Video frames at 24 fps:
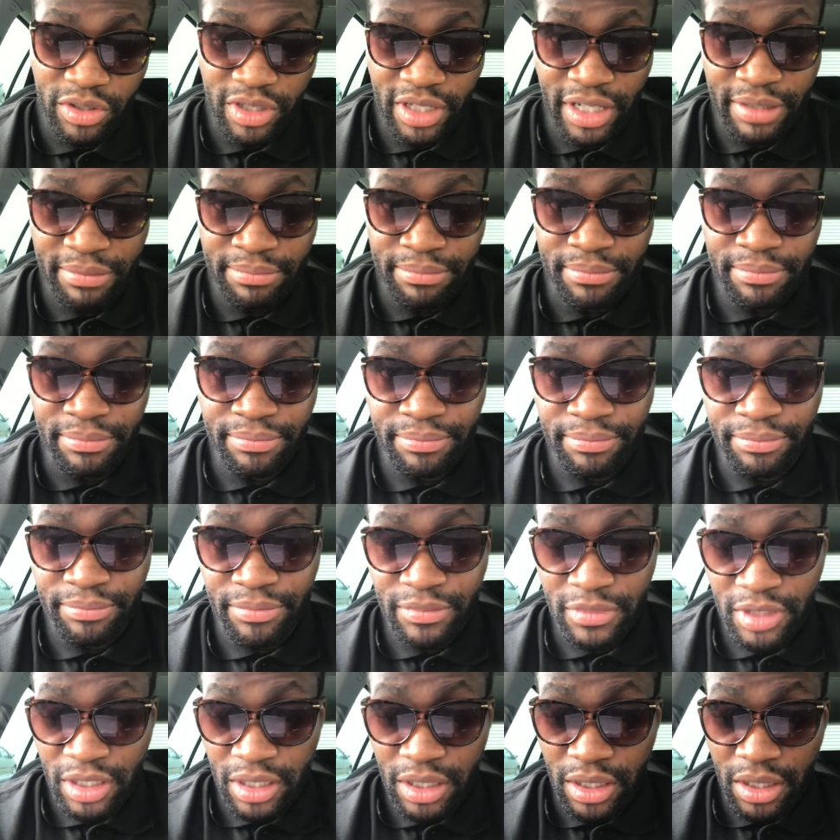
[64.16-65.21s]
time.
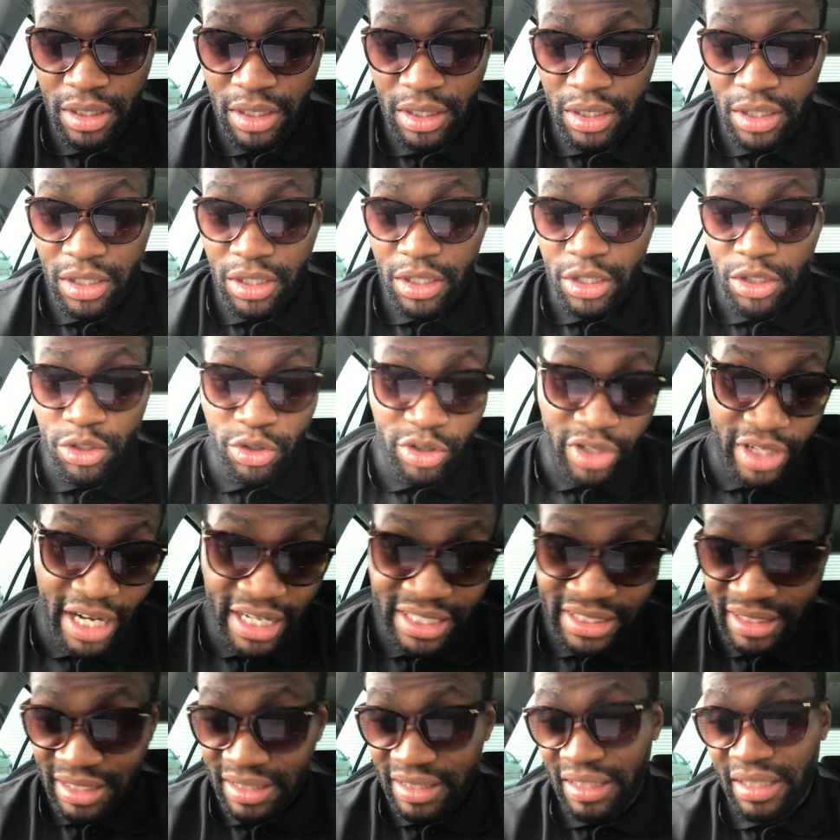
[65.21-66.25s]
You can
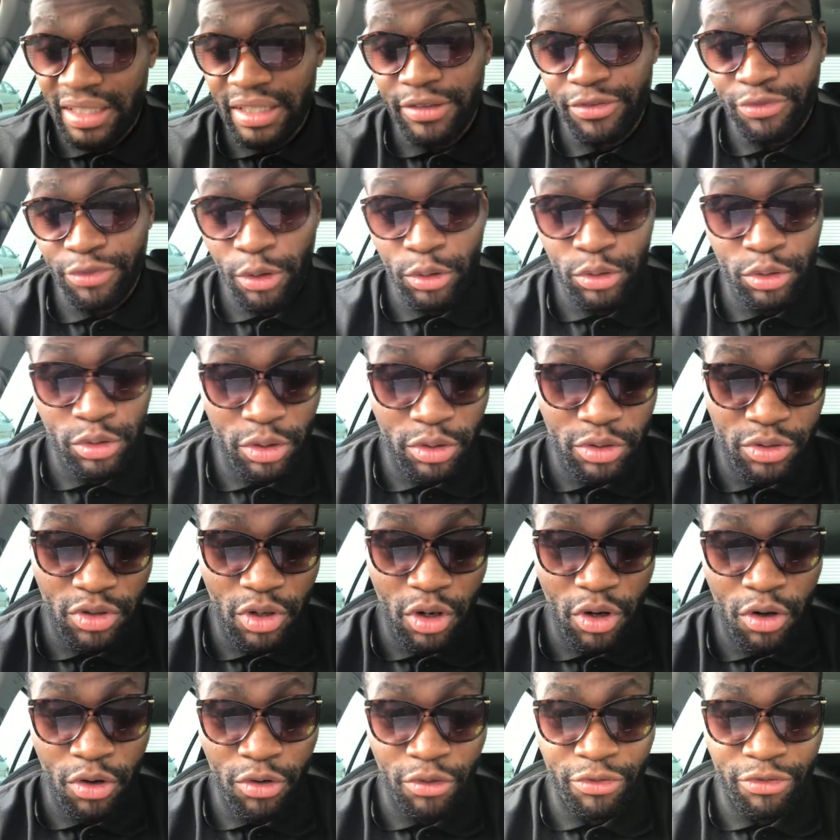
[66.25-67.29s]
actually see photos
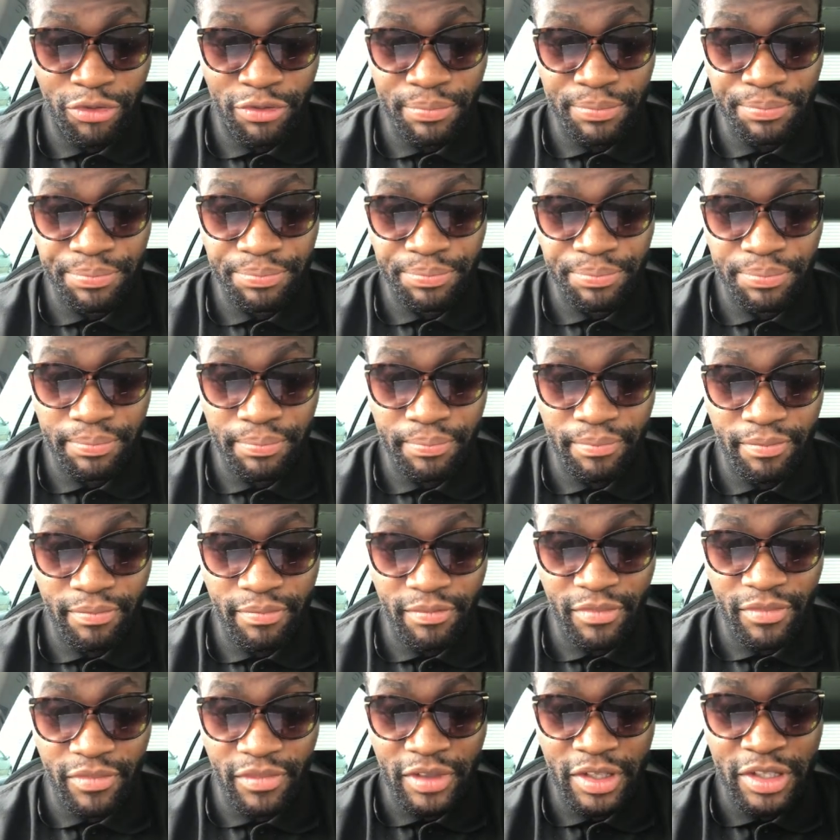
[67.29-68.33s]
of
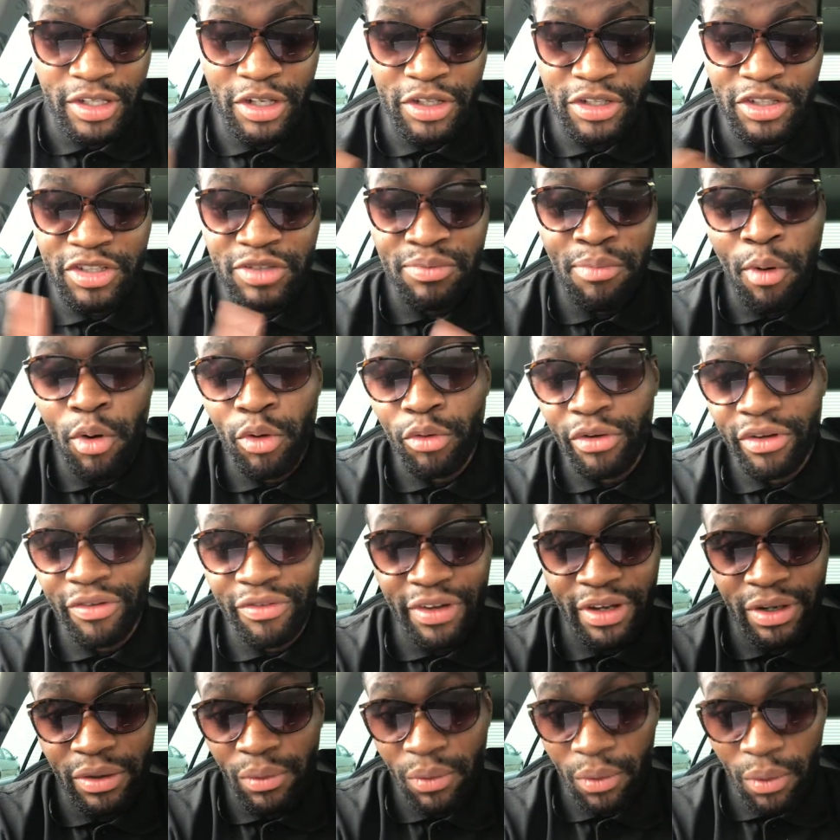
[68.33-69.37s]
the smouldering
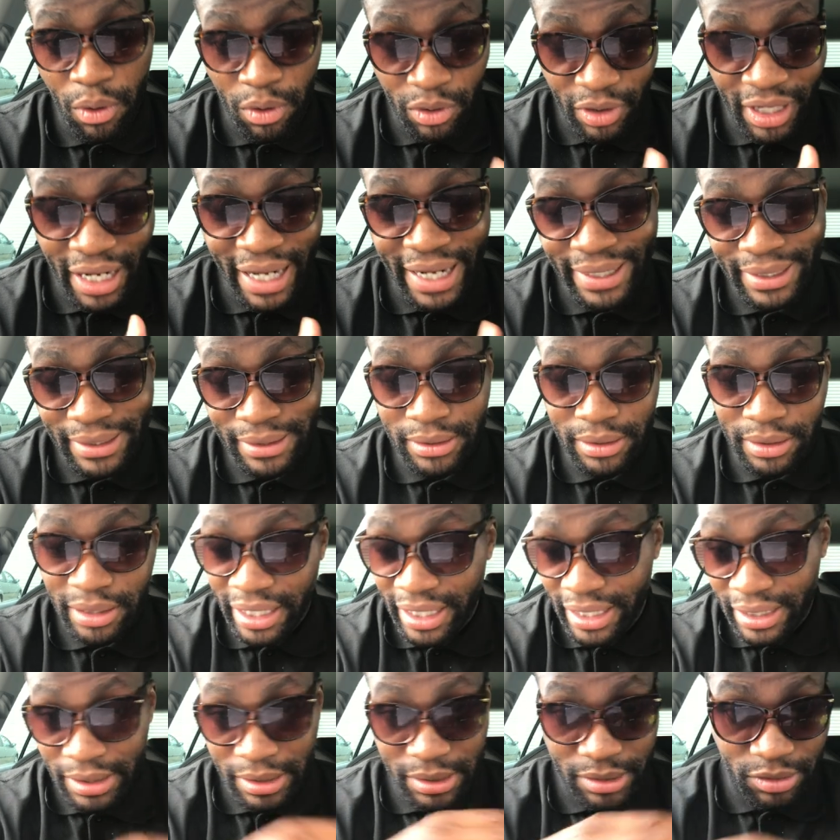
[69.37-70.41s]
vehicle online
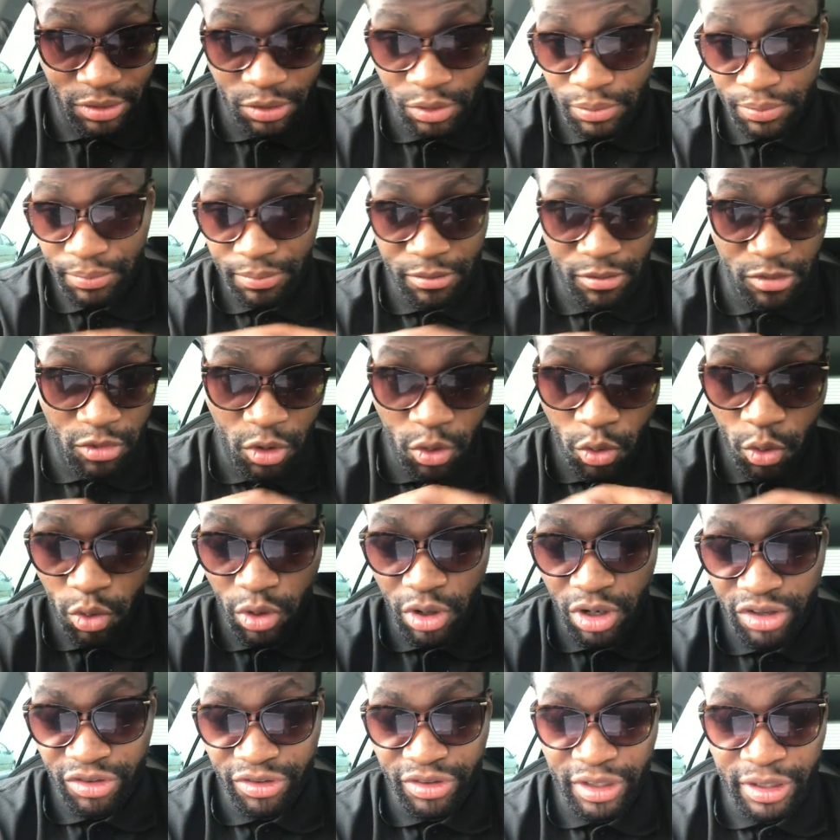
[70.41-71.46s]
and all
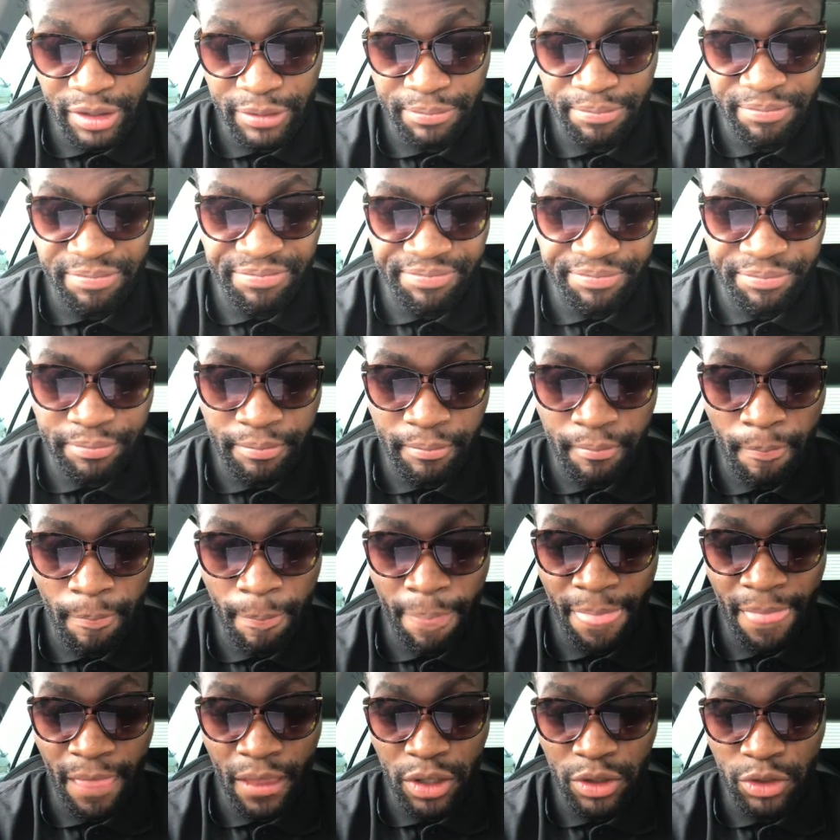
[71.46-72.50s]
over
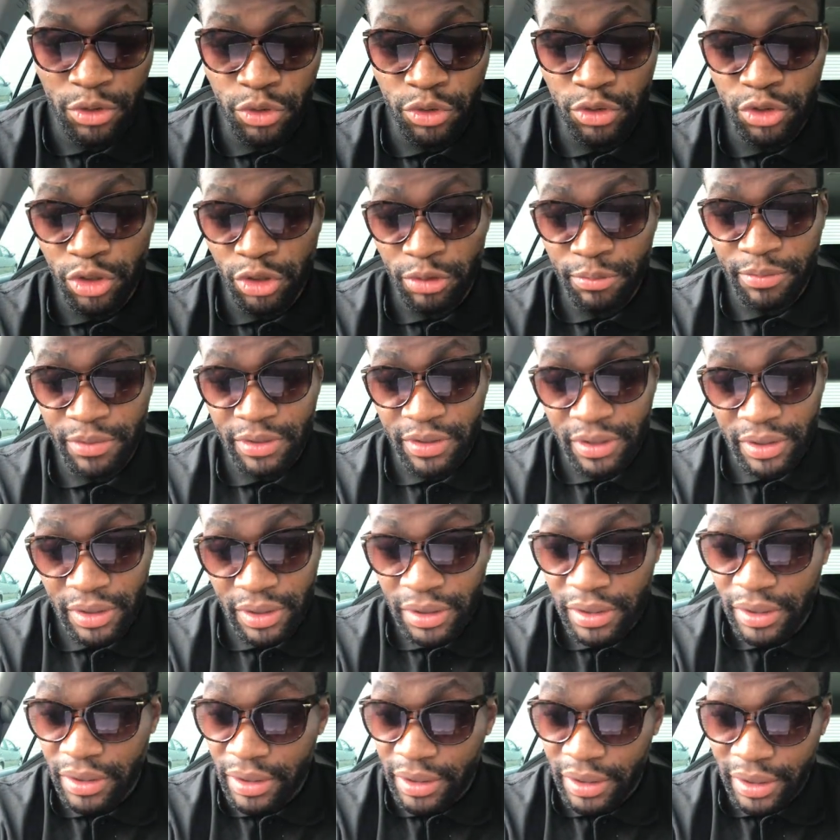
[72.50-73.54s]
YouTube.
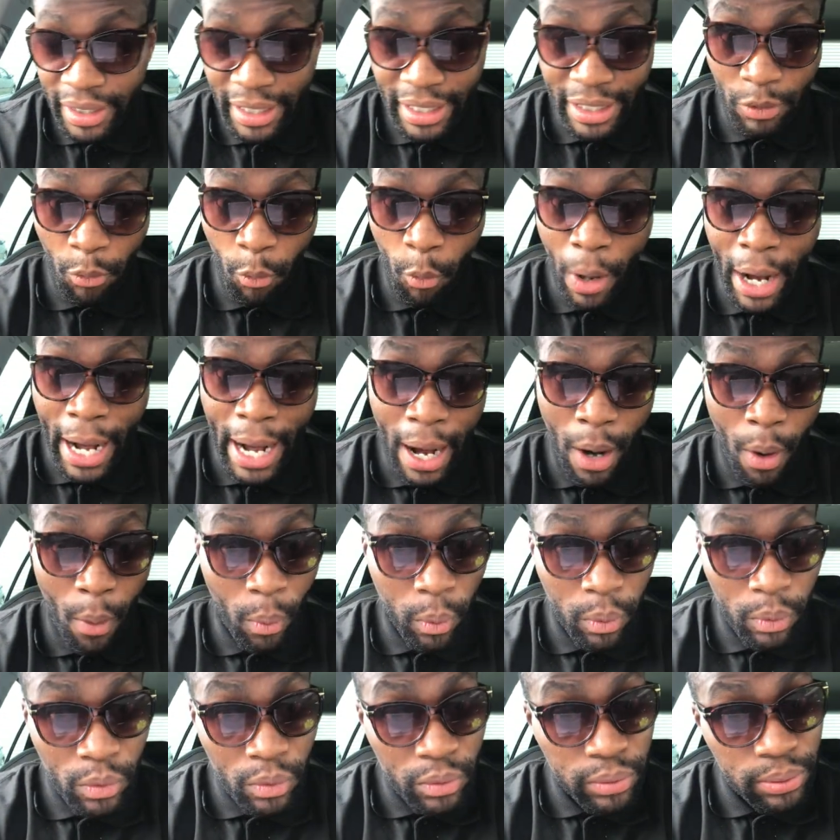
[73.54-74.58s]
And wow,
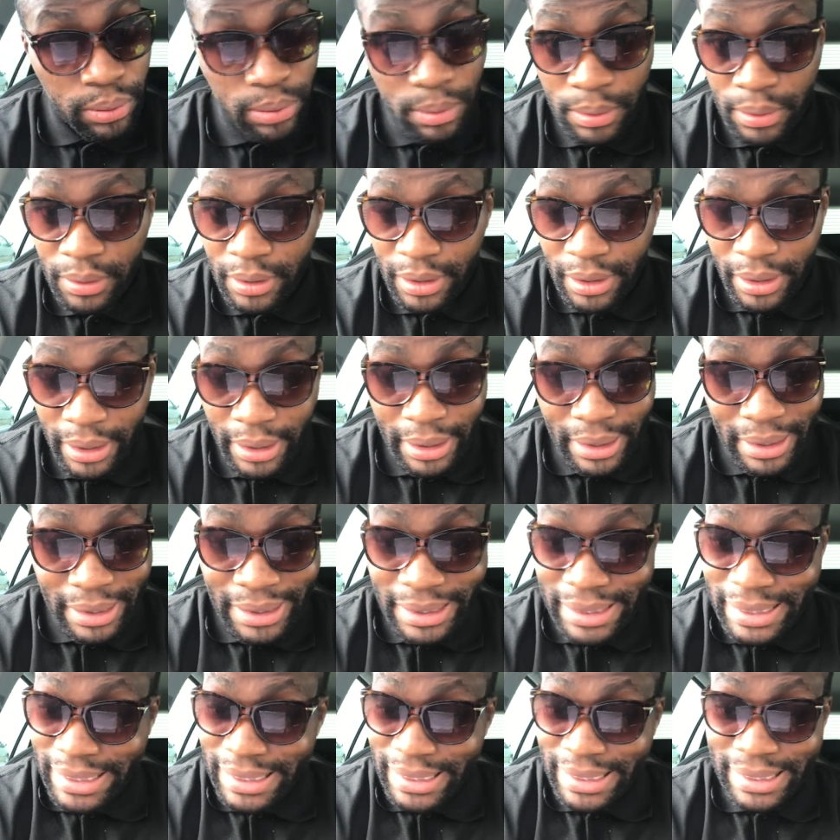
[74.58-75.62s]
oof,
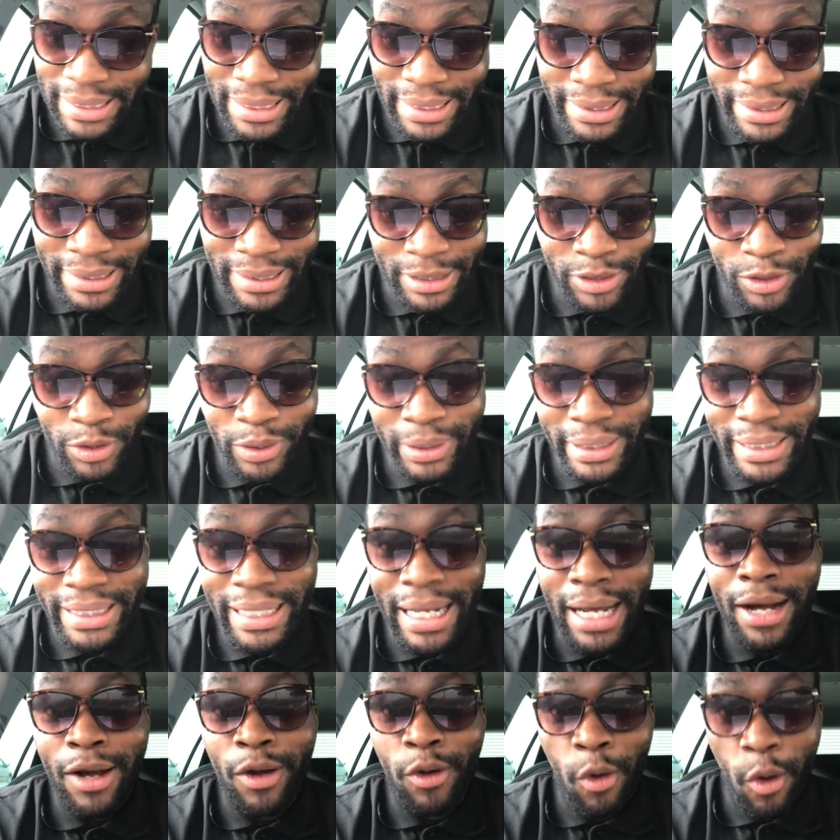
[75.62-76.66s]
Darya
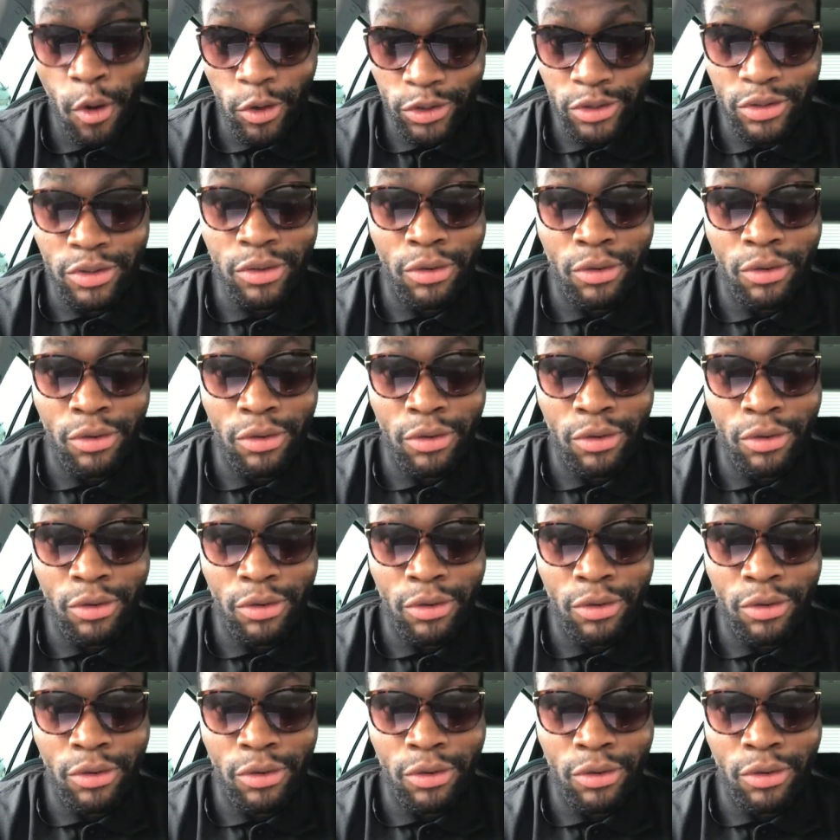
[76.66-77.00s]
Dugina got,